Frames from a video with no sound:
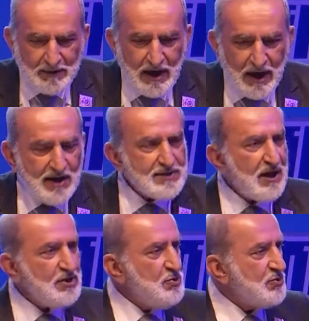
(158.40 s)
Isaac
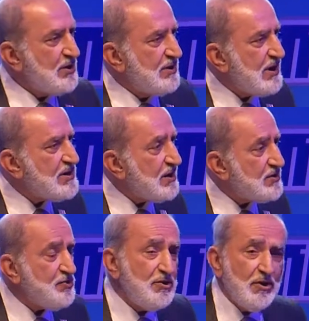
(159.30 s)
Newton. He says,
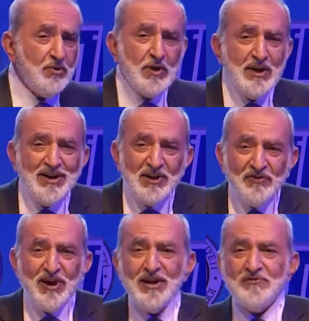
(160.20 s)
if
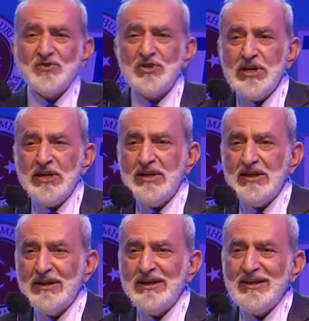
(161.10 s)
I have seen
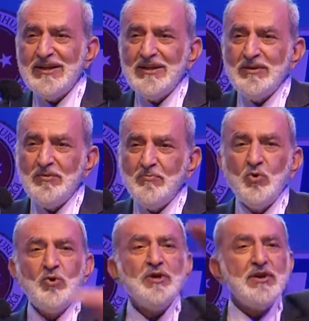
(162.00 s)
more
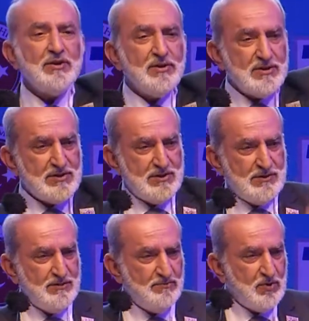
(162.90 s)
than others,
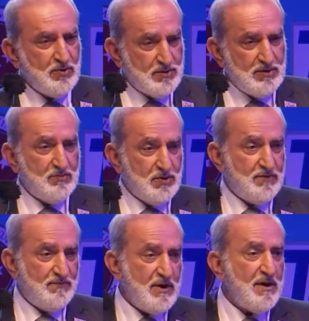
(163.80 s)
because he was
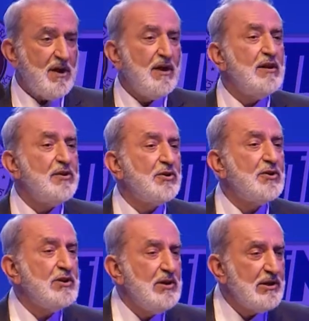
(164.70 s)
very highly
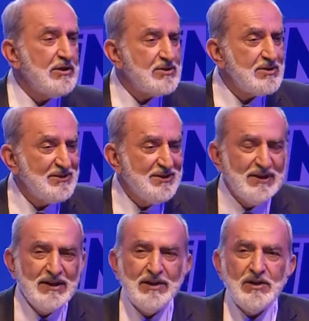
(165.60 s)
recognized,
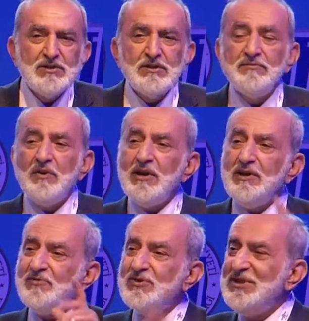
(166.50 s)
he said, if I have
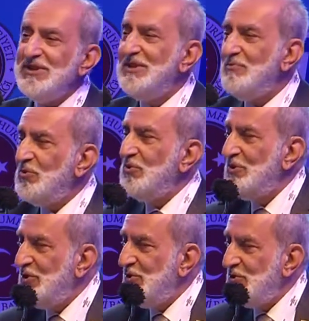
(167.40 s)
seen more than
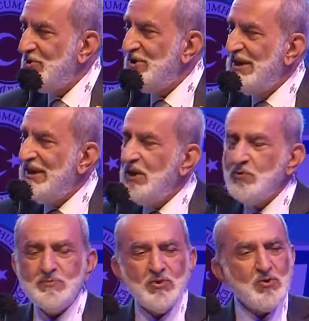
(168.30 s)
others, it was
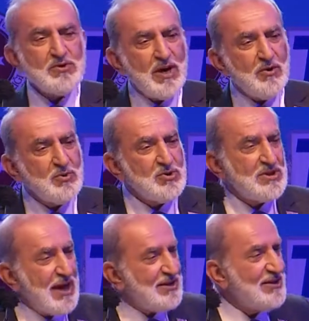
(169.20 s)
because I was
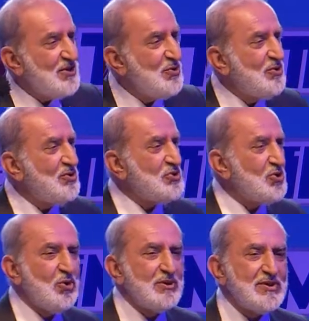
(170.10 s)
standing on the
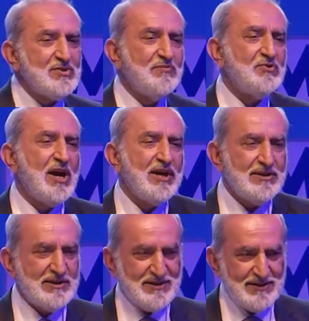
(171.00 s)
shoulders of
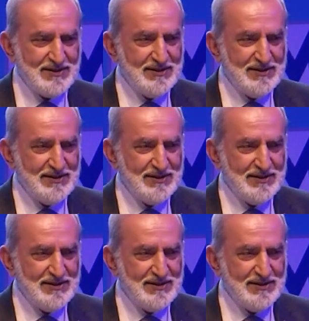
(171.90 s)
giants.